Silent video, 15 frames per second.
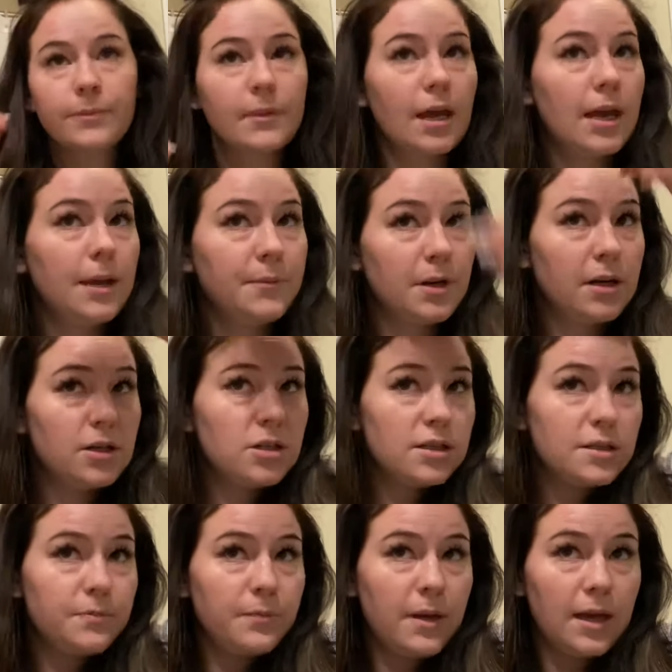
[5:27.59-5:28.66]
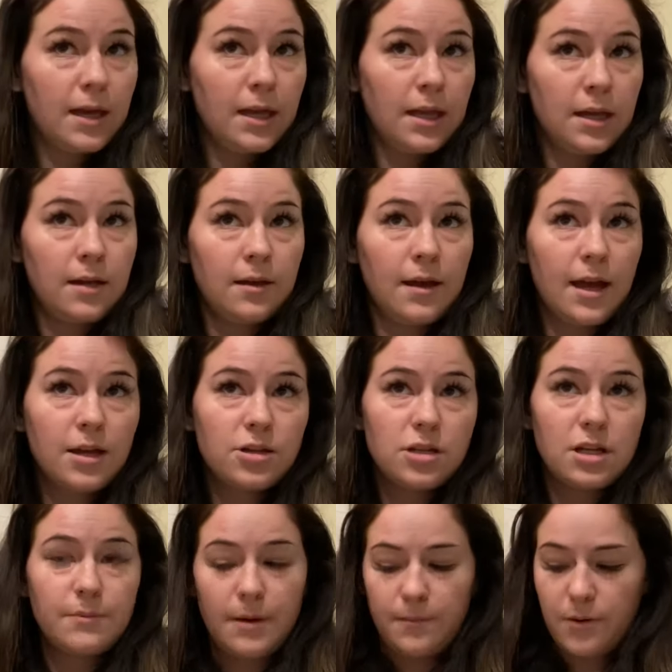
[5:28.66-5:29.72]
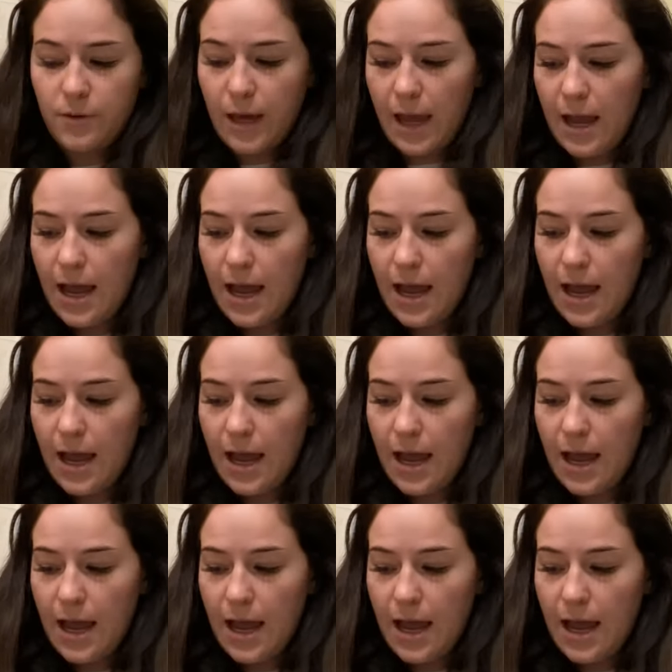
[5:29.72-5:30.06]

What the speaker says: I'm gonna just pin, actually it might be okay.